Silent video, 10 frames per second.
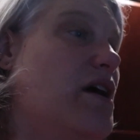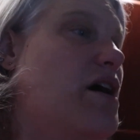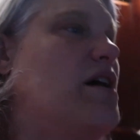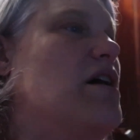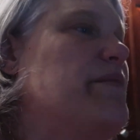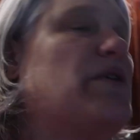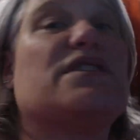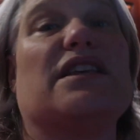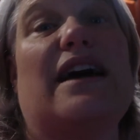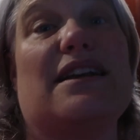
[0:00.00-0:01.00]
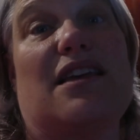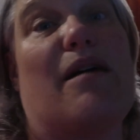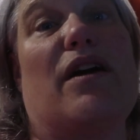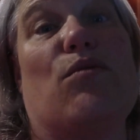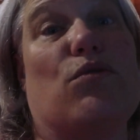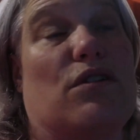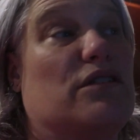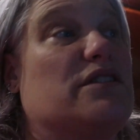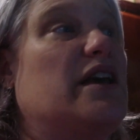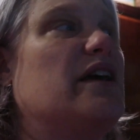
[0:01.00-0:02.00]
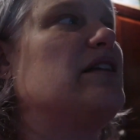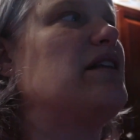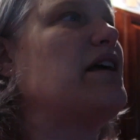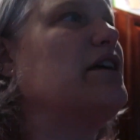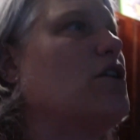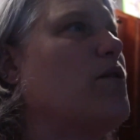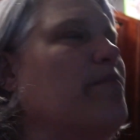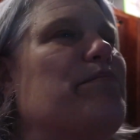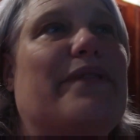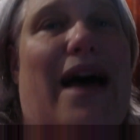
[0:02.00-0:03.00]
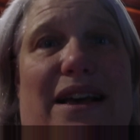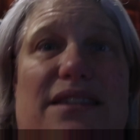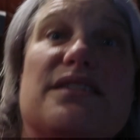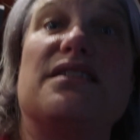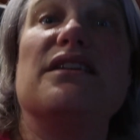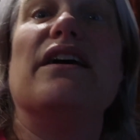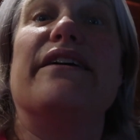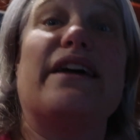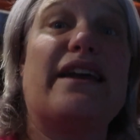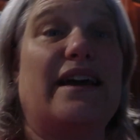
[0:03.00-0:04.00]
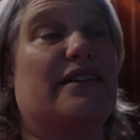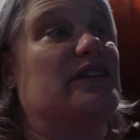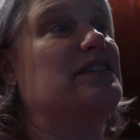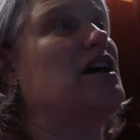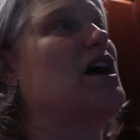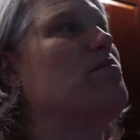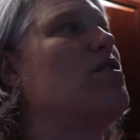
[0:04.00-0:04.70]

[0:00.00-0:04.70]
That was the last time I worked. And, you know, I'm blessed that I had this time